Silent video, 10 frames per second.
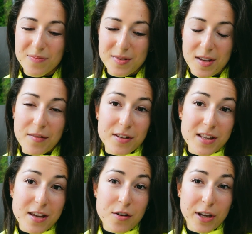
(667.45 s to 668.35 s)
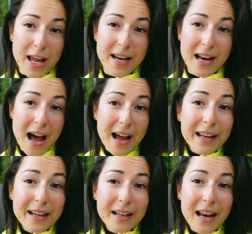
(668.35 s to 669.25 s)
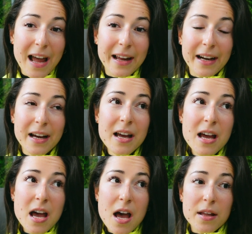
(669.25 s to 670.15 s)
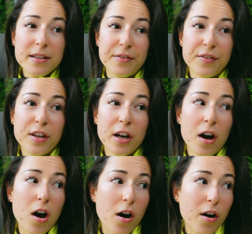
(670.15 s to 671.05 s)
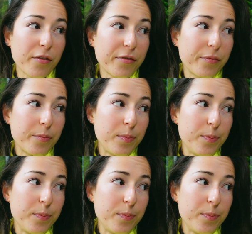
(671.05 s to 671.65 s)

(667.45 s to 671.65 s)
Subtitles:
something that you can like the fear of